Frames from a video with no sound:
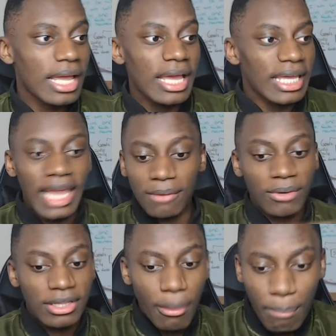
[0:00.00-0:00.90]
He had one
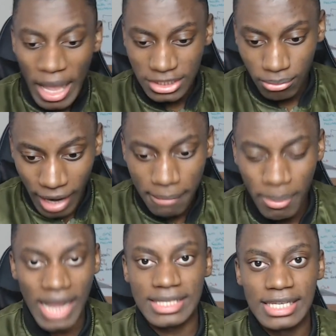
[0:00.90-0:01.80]
of the best right
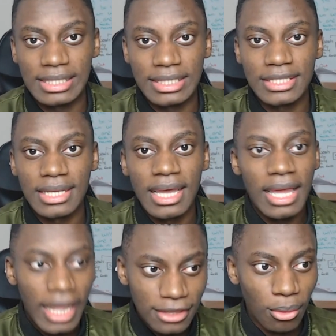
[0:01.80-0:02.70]
back seasons
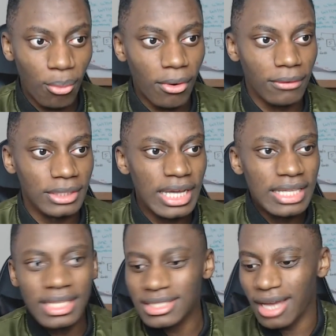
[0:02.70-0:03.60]
in the world.
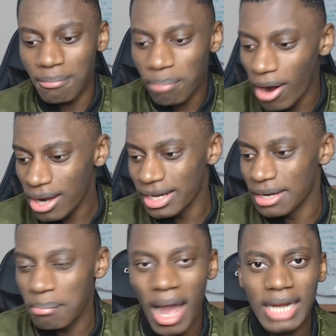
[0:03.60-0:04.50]
This guy pocketed
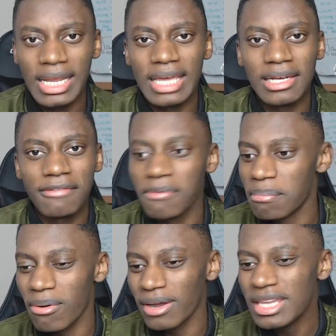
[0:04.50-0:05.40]
Mane at
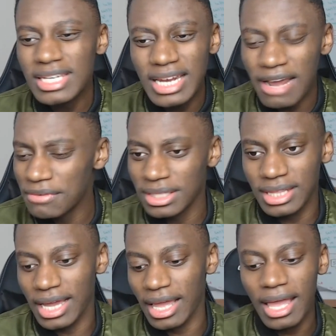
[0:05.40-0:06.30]
Liverpool. He did everything.